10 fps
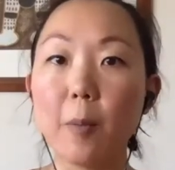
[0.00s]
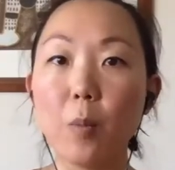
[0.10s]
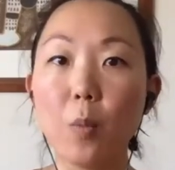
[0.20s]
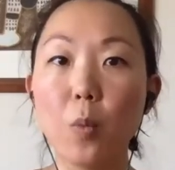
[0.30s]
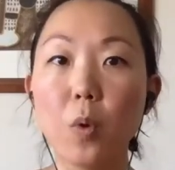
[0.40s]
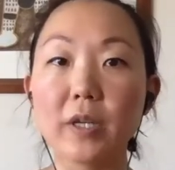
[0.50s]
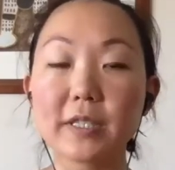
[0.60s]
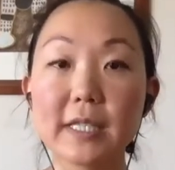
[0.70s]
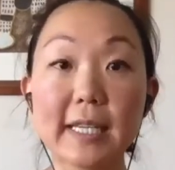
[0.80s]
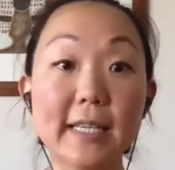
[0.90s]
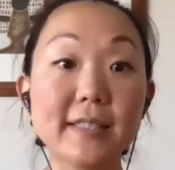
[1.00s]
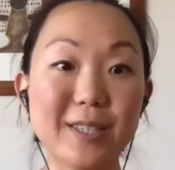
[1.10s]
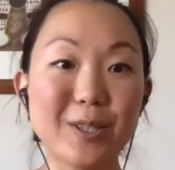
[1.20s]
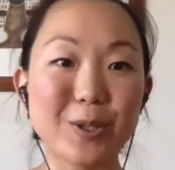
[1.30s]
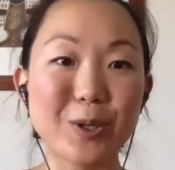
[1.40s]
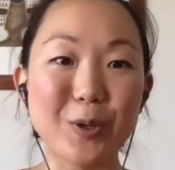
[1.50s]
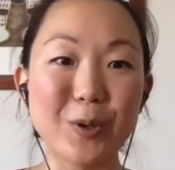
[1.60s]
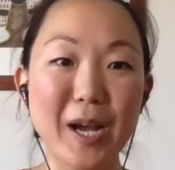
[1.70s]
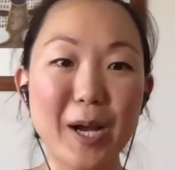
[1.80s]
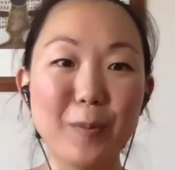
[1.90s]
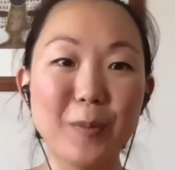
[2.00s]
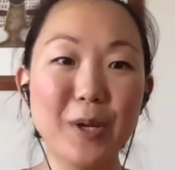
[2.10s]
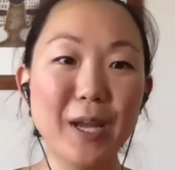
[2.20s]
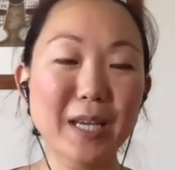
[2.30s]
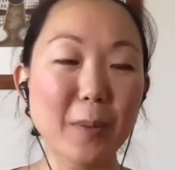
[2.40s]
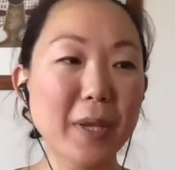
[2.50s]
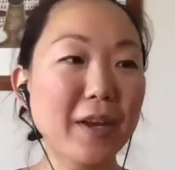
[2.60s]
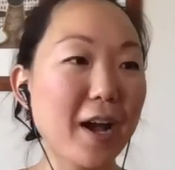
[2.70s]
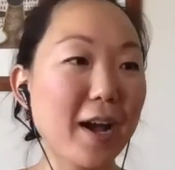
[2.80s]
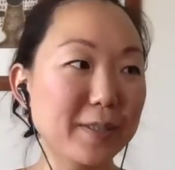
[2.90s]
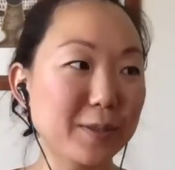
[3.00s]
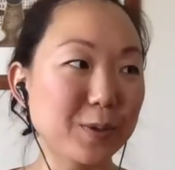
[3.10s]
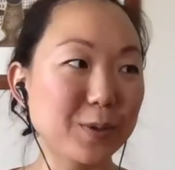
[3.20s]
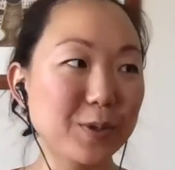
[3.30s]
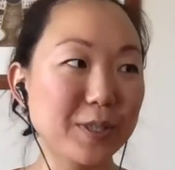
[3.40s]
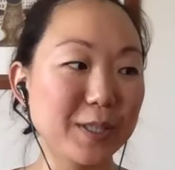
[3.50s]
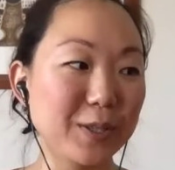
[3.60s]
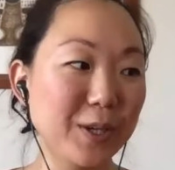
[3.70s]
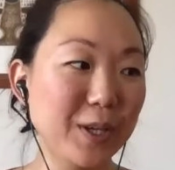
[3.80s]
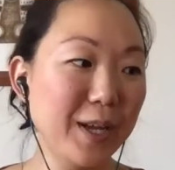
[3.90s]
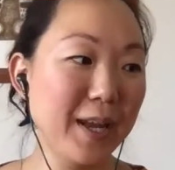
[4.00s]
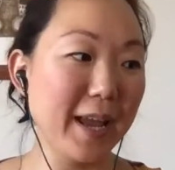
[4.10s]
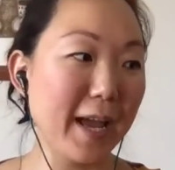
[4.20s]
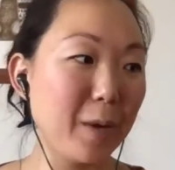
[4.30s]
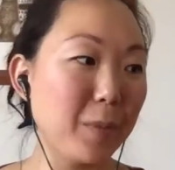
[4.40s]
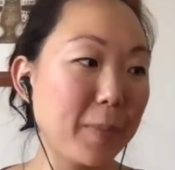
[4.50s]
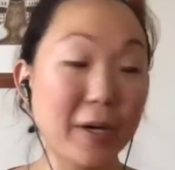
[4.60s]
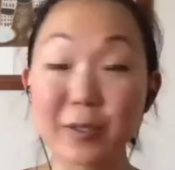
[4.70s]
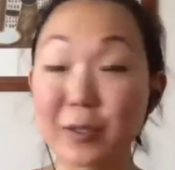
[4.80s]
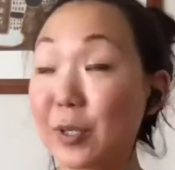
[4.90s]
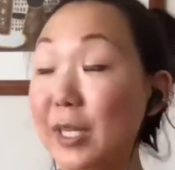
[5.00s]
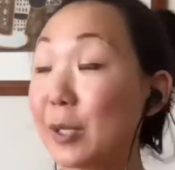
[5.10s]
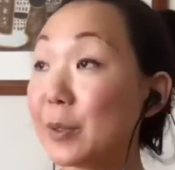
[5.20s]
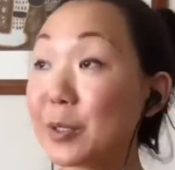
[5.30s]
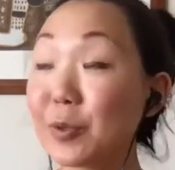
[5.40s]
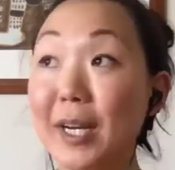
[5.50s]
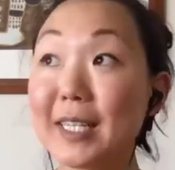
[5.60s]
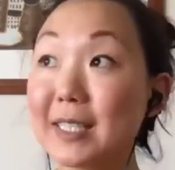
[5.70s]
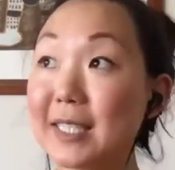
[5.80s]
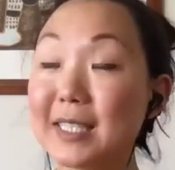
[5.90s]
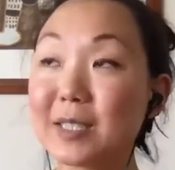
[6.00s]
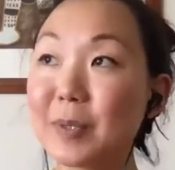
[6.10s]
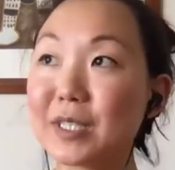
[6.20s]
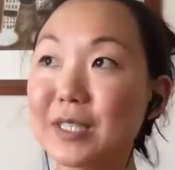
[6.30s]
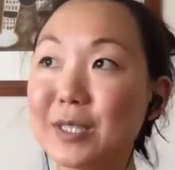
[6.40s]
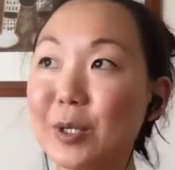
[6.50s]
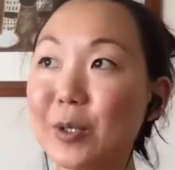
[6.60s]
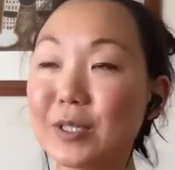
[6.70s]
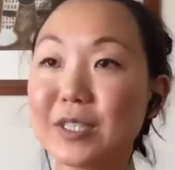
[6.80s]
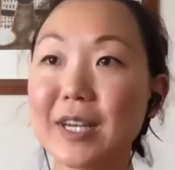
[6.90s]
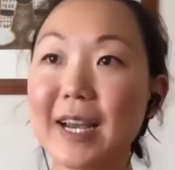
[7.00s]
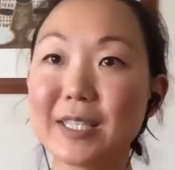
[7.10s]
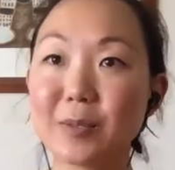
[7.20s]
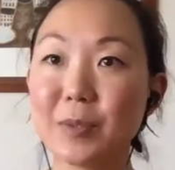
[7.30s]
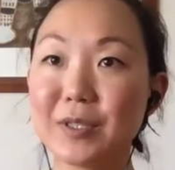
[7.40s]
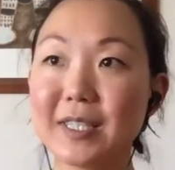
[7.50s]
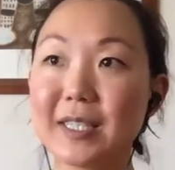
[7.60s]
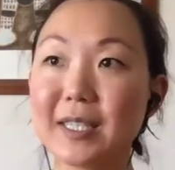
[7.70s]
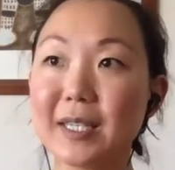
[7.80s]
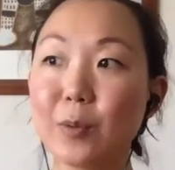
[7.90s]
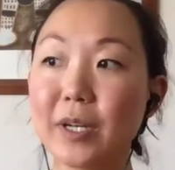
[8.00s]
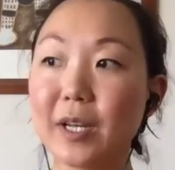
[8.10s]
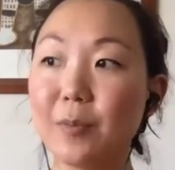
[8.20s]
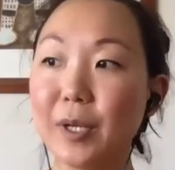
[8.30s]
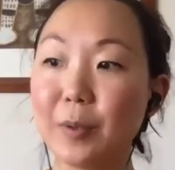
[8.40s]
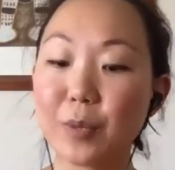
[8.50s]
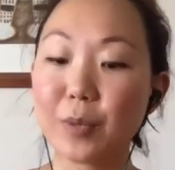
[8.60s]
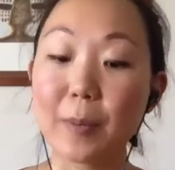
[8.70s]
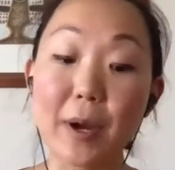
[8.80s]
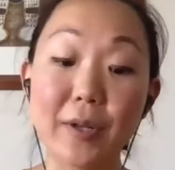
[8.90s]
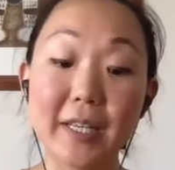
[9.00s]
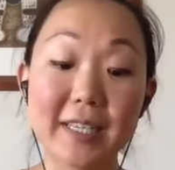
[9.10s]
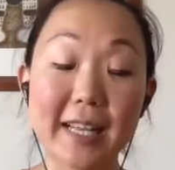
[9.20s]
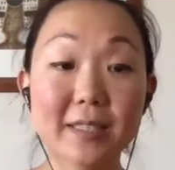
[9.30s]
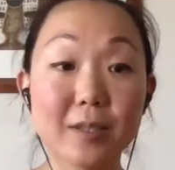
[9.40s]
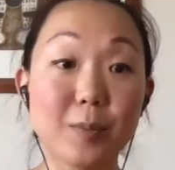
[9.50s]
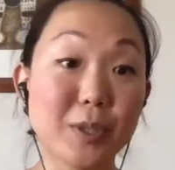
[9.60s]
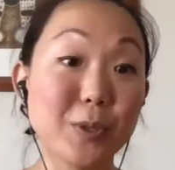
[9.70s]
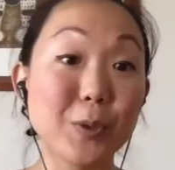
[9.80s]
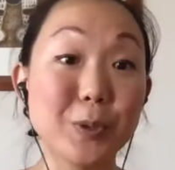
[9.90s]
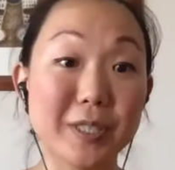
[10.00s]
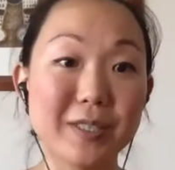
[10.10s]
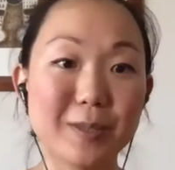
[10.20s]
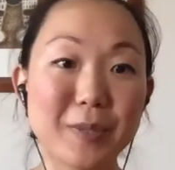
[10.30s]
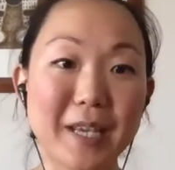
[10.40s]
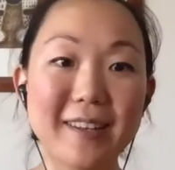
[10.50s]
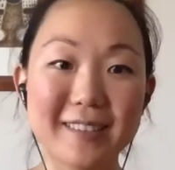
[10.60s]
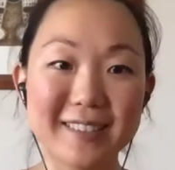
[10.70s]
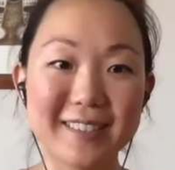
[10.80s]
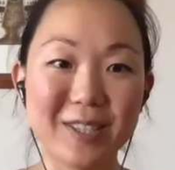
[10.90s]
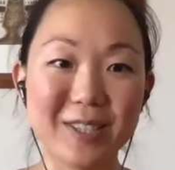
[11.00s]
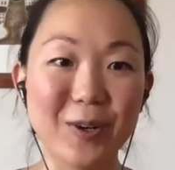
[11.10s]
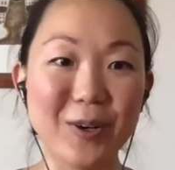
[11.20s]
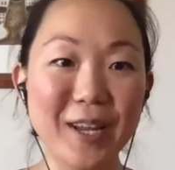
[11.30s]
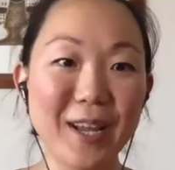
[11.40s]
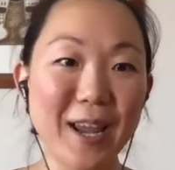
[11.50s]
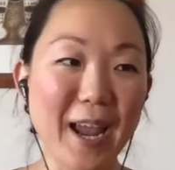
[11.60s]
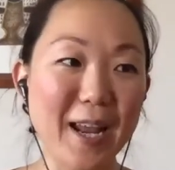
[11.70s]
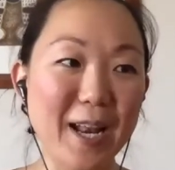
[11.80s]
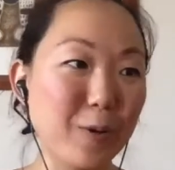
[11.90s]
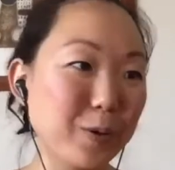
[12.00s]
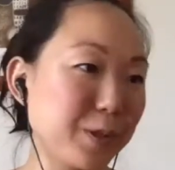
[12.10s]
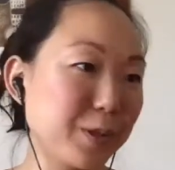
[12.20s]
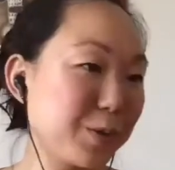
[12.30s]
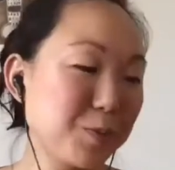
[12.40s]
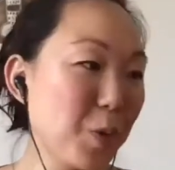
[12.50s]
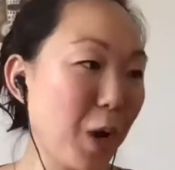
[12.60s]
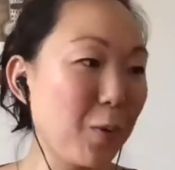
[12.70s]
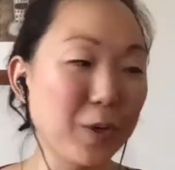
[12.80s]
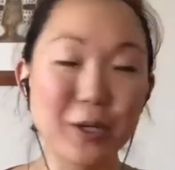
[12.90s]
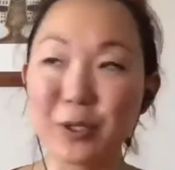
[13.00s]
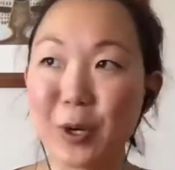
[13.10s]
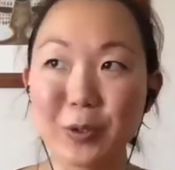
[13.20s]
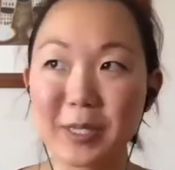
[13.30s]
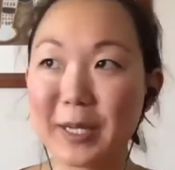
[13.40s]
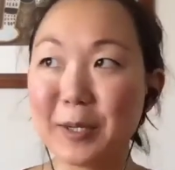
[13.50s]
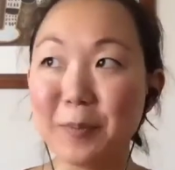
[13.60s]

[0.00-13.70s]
wasn't easy, you know, coming out of high school, and my parents thought I was crazy, especially to go into jazz music when I'd been primarily a classical bassoonist and pianist, you know, and I wanted to go study